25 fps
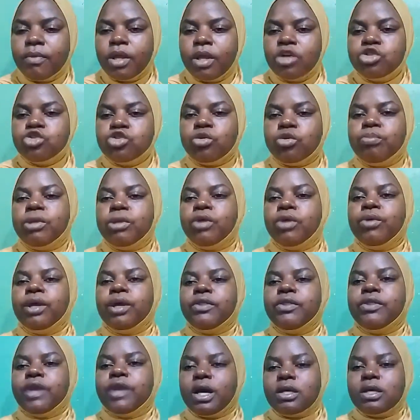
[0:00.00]
to be with
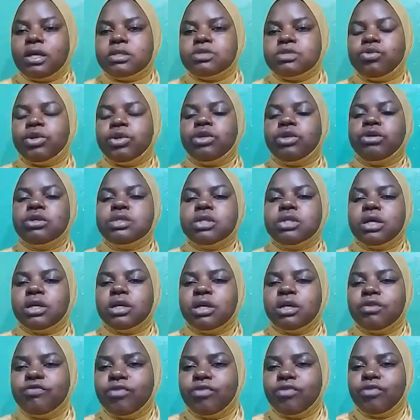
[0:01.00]
us. We don't take
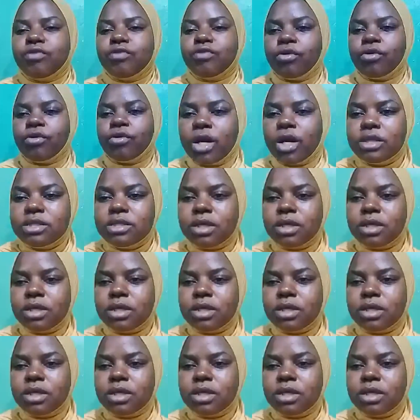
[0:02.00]
it for granted.